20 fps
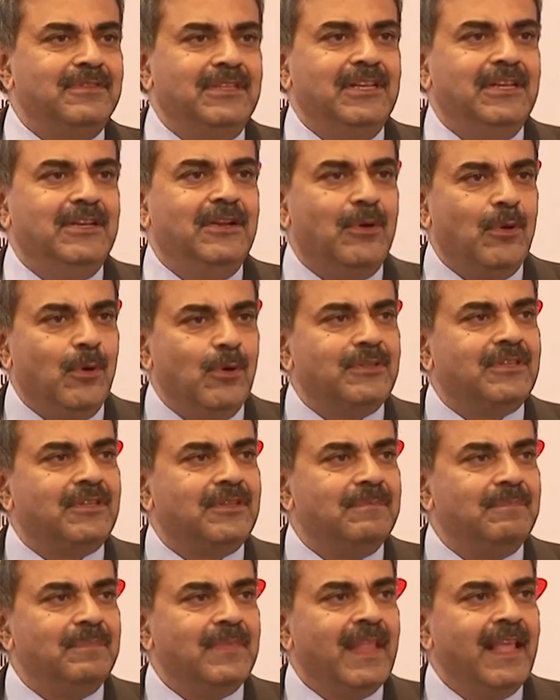the
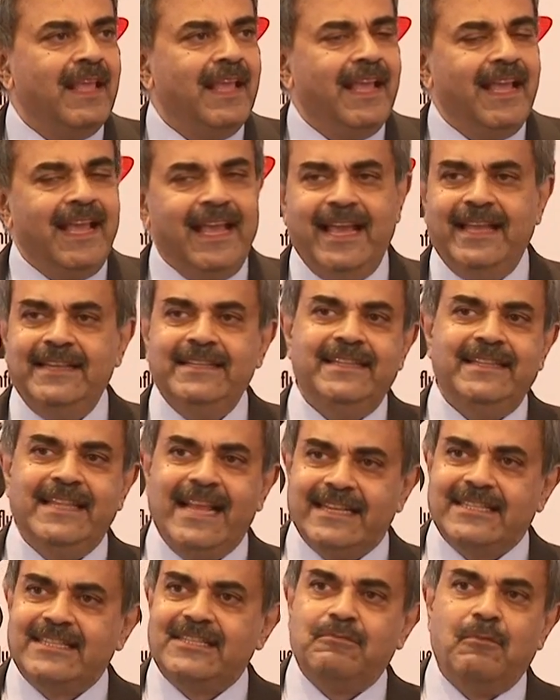growth, and
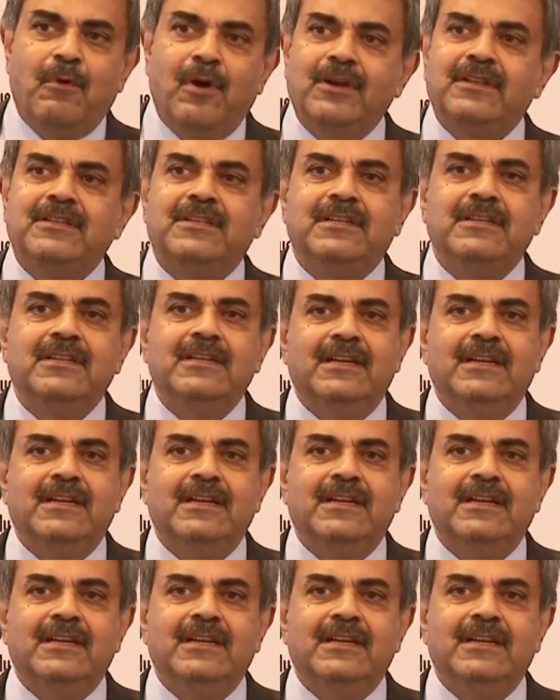that's what